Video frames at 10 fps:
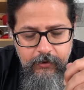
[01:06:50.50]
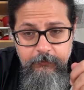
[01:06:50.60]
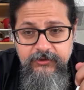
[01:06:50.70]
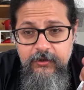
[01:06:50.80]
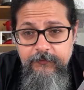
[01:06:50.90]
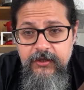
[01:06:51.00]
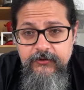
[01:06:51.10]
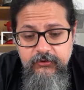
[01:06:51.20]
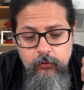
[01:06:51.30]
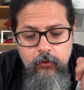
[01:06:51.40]
something
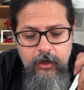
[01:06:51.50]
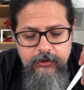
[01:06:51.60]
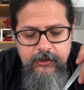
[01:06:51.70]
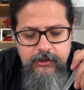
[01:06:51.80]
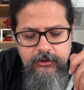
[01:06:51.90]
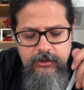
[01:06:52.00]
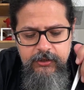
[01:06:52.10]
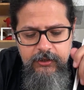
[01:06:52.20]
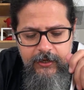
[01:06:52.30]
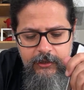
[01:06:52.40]
so
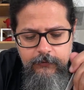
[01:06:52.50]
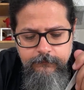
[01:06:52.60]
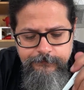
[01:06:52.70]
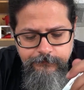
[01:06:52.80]
unhealthy and